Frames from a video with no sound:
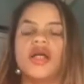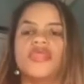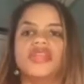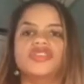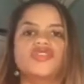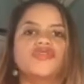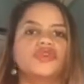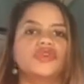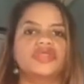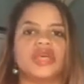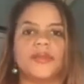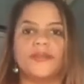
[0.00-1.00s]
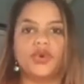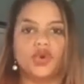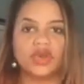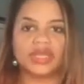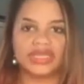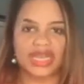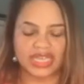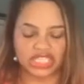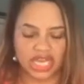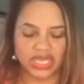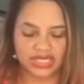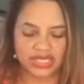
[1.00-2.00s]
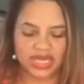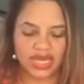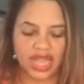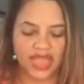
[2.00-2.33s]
these are foods that are poorly digested,